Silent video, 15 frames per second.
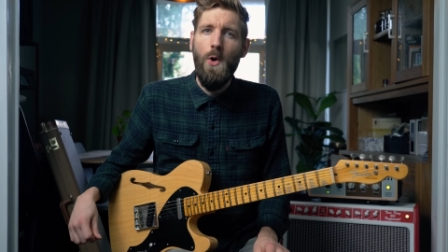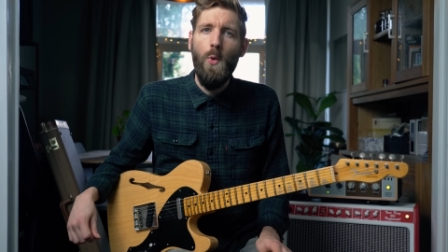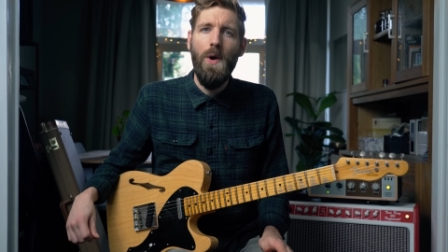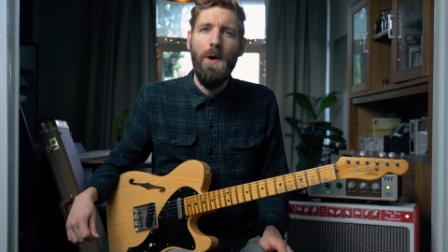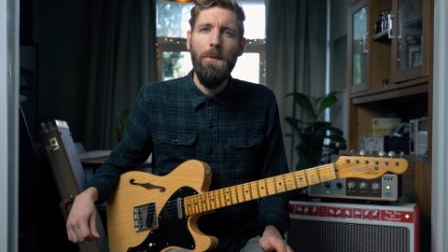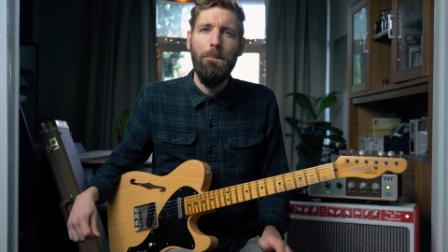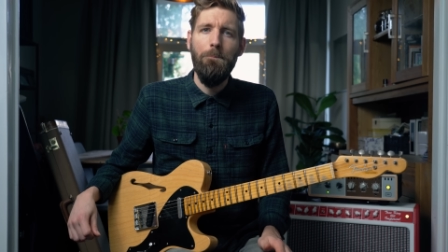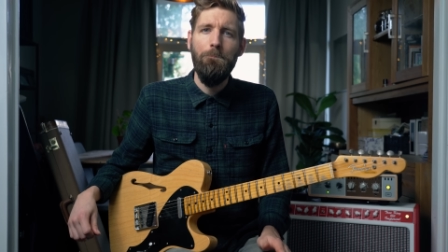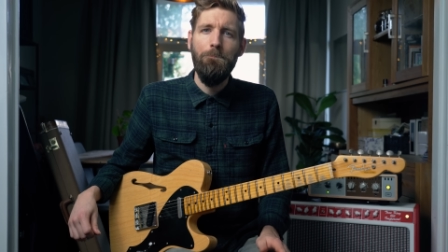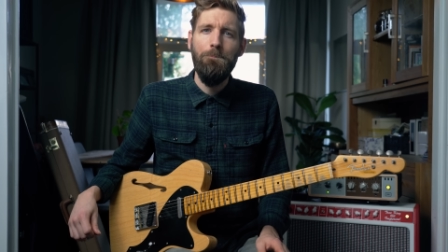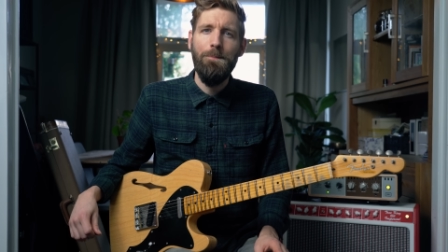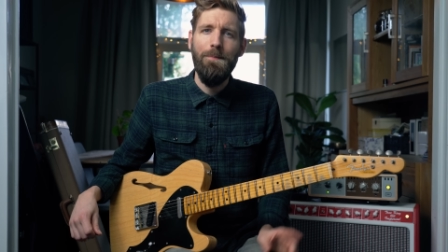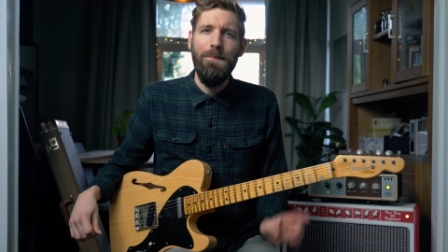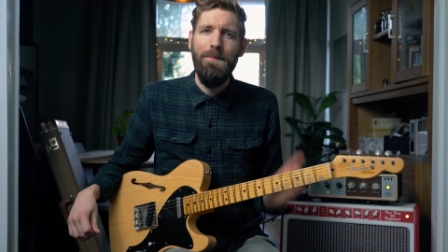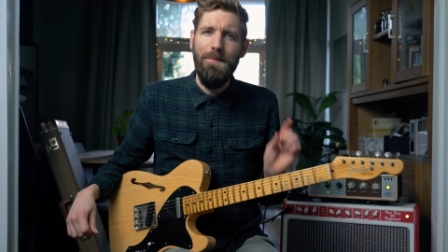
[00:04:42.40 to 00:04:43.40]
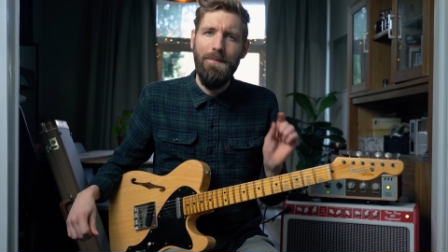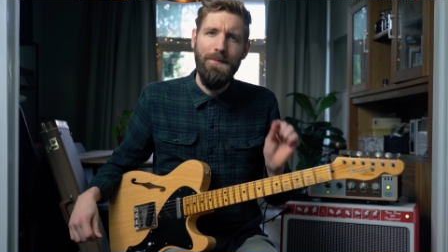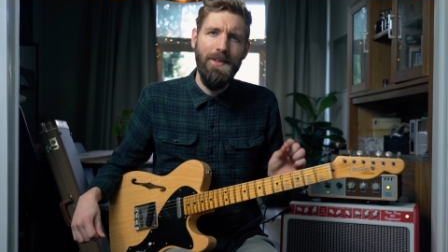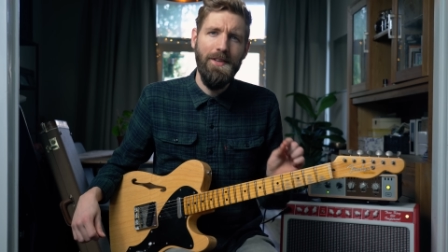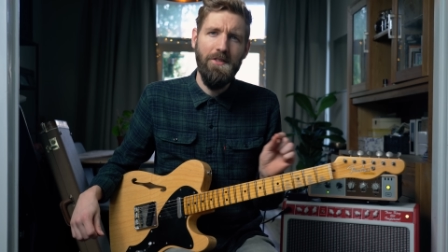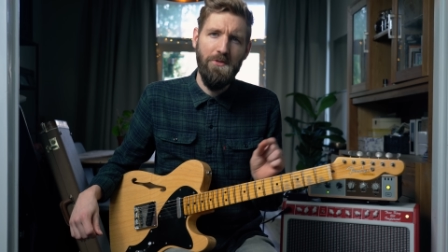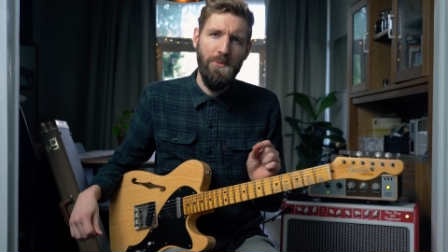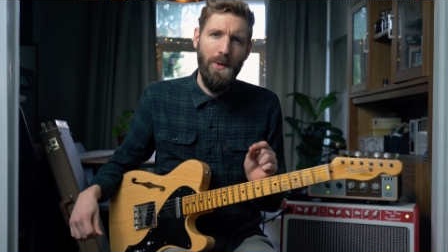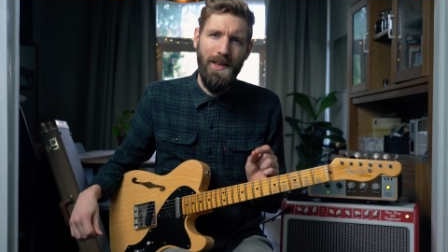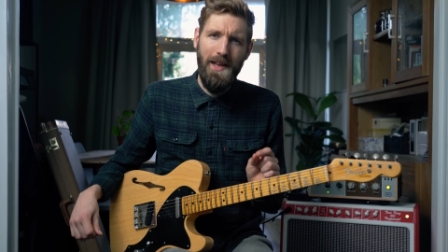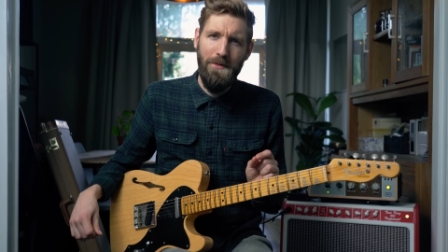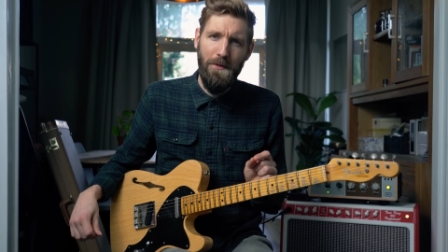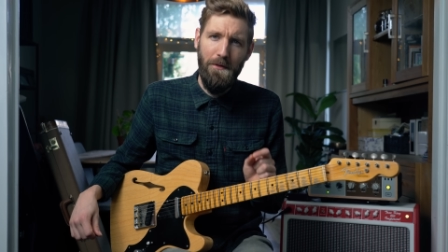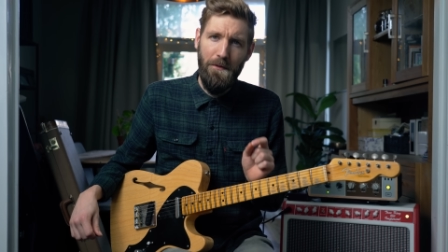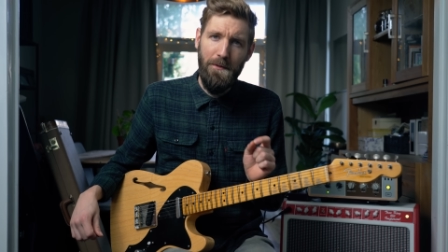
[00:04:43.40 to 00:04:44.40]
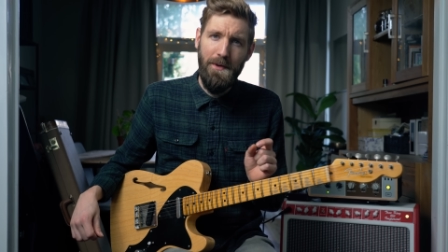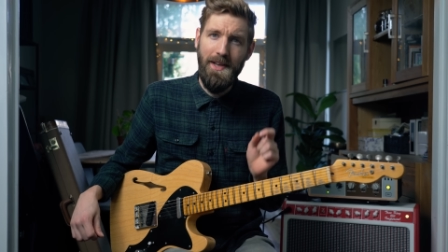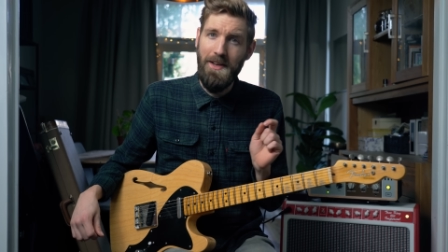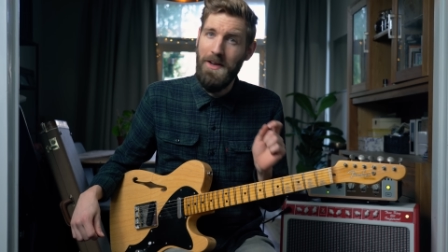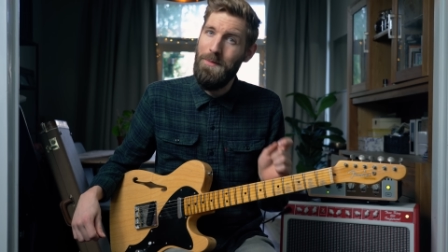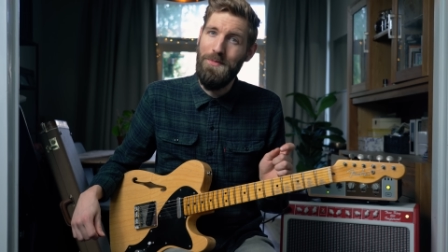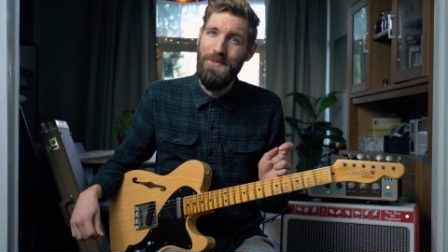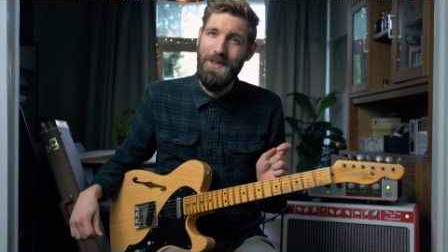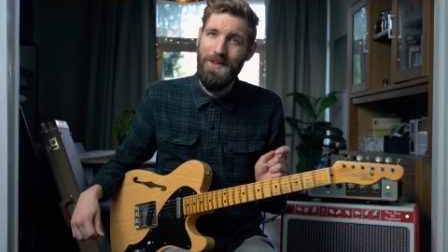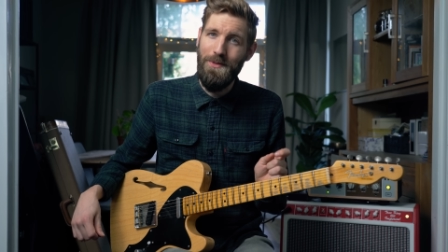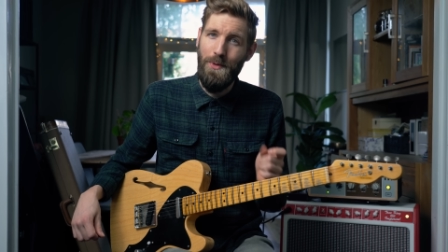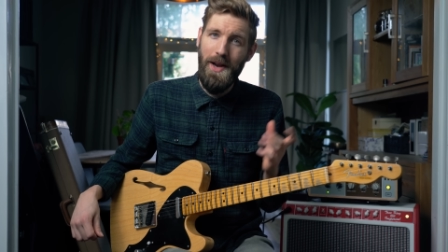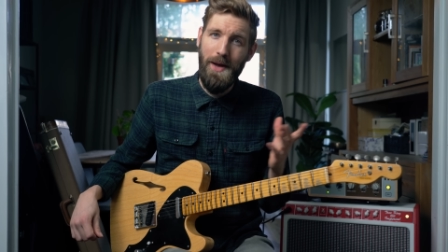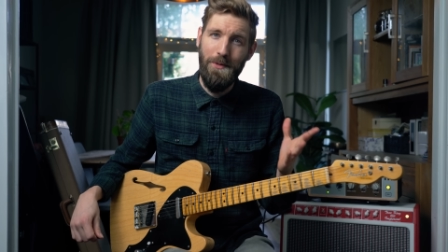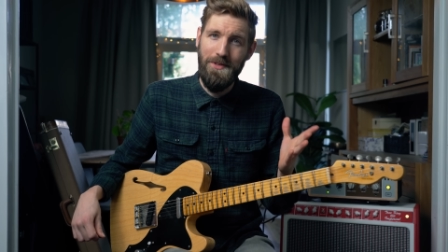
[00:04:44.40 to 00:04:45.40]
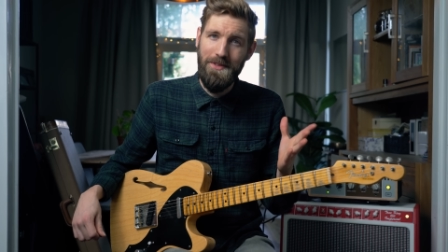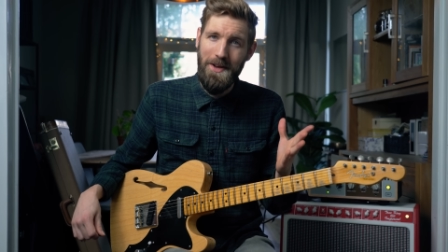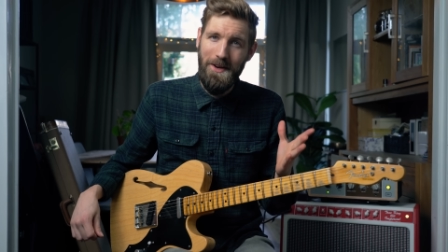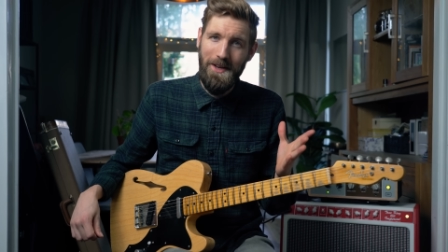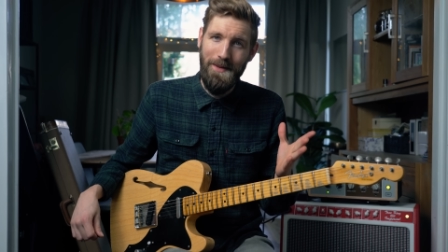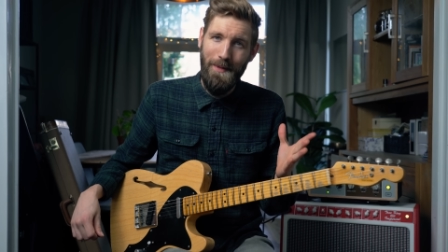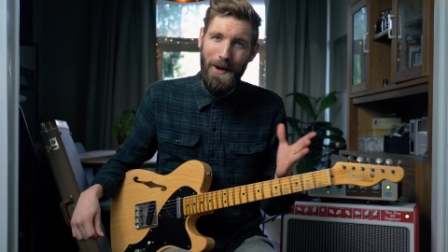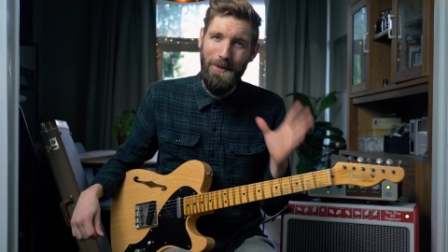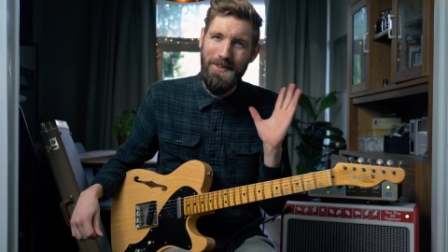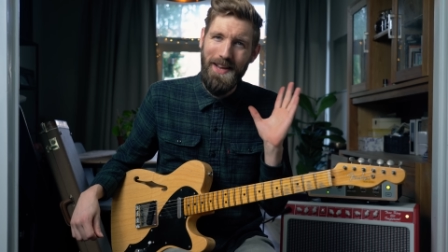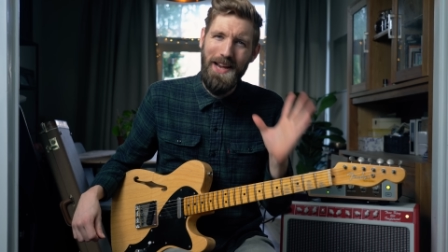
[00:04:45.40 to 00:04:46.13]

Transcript: Well, this is where level 3 comes in, what I was talking about.